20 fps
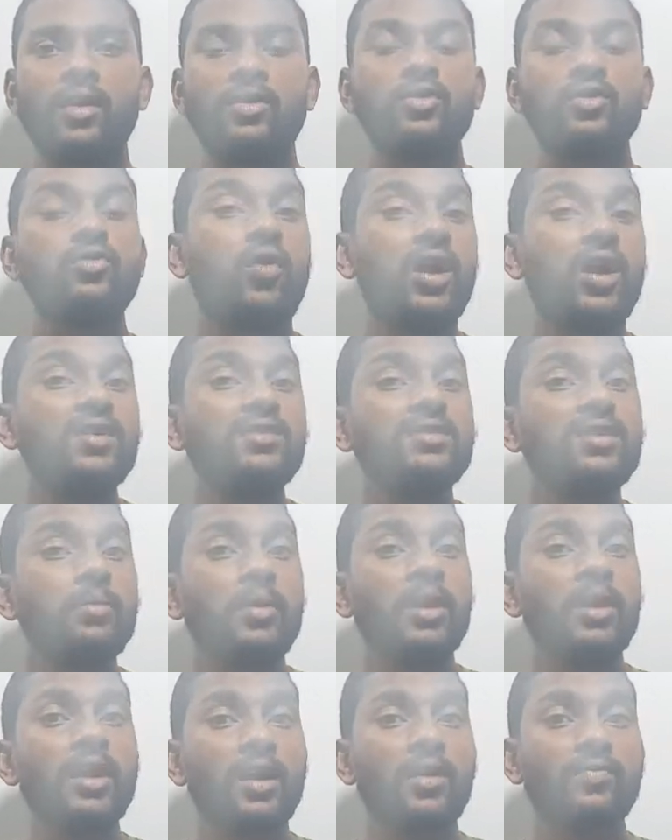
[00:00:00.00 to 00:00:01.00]
So what is the
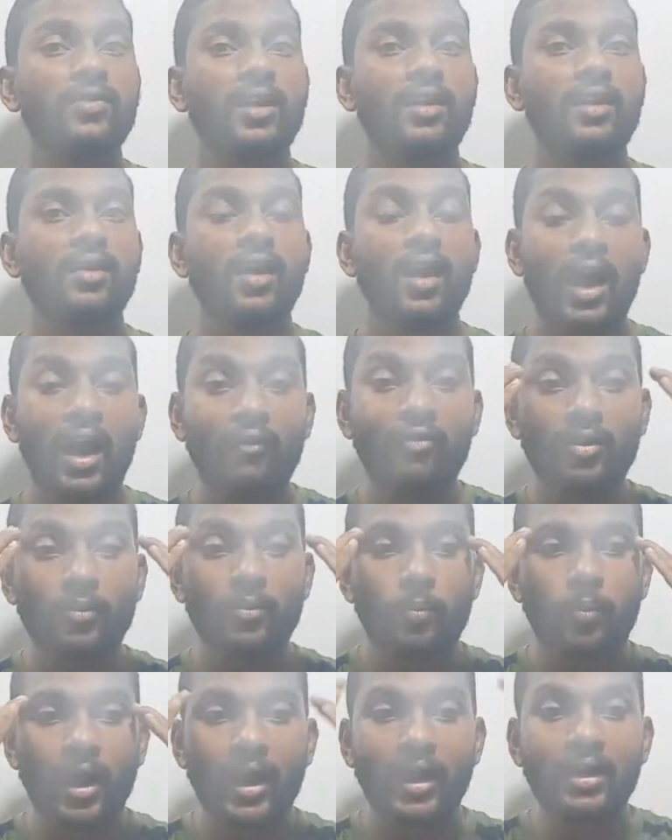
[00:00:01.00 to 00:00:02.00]
meaning of that? Our
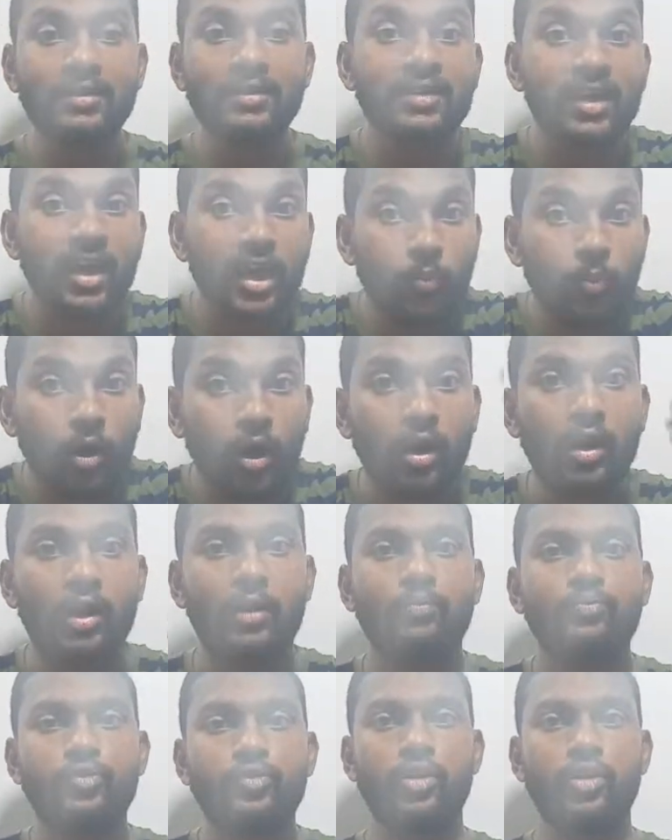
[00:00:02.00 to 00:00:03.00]
brain is keep on
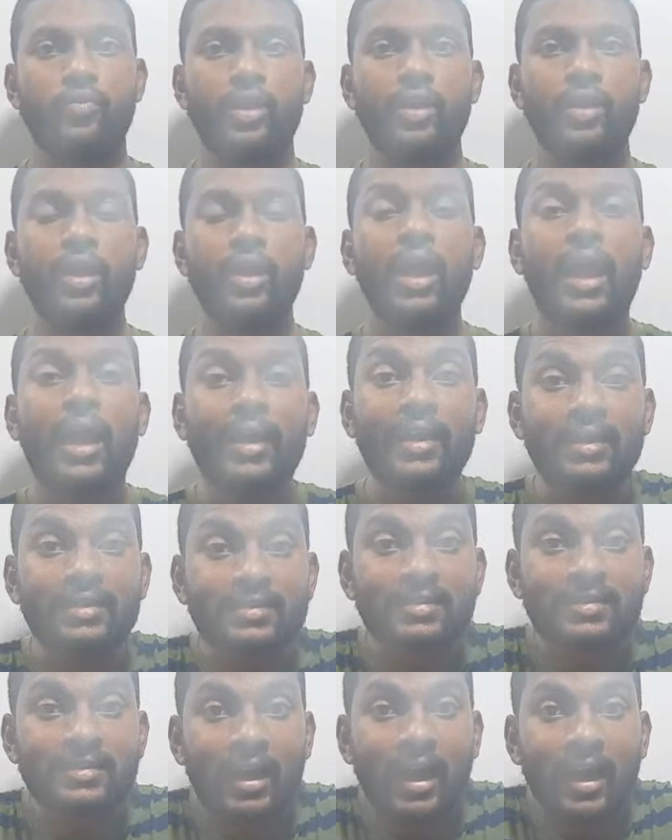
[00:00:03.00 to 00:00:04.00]
observing, and it
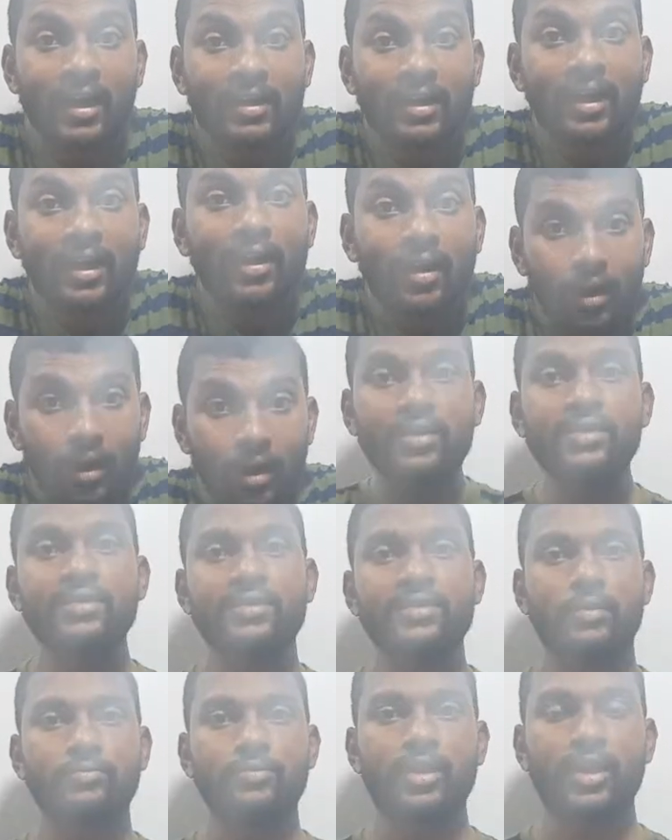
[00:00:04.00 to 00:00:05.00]
is started learning
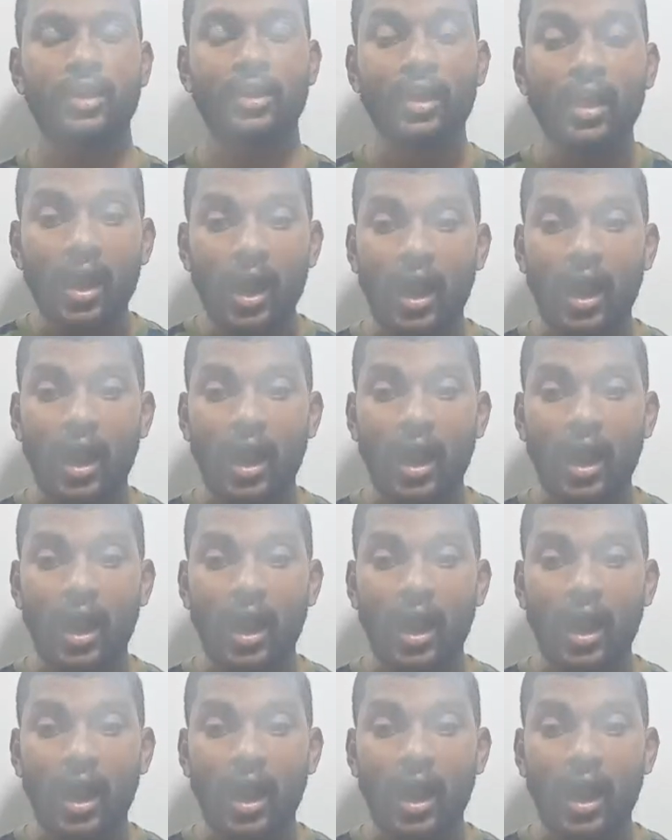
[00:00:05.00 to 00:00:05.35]
something.